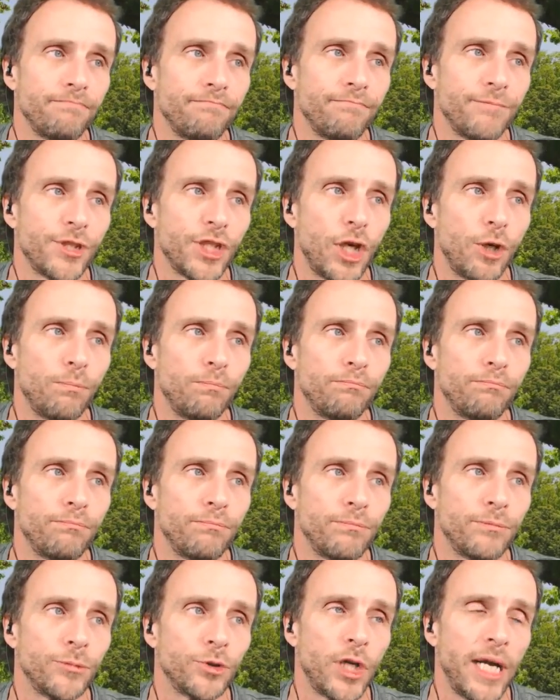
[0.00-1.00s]
So
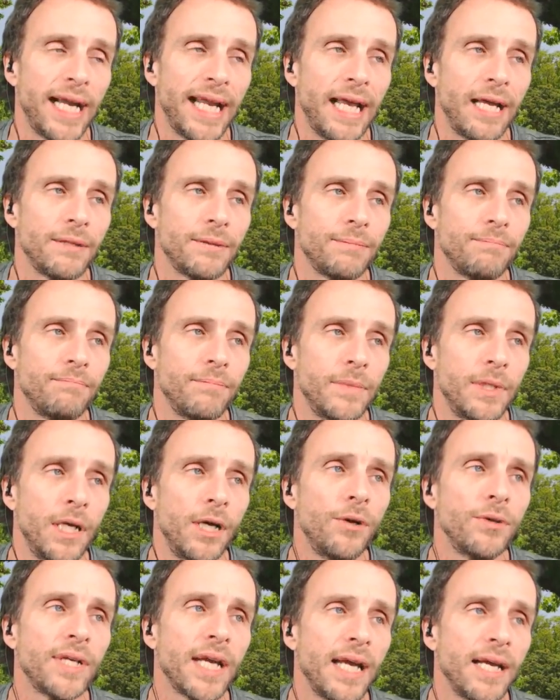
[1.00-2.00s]
try it out.
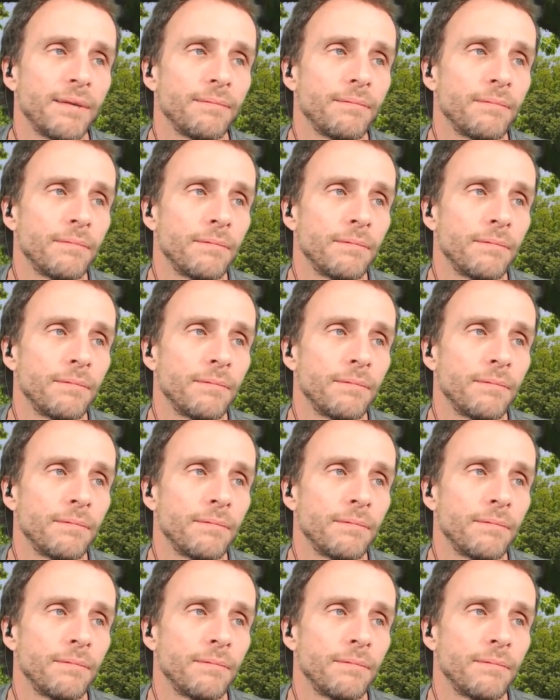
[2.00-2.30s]
Okay.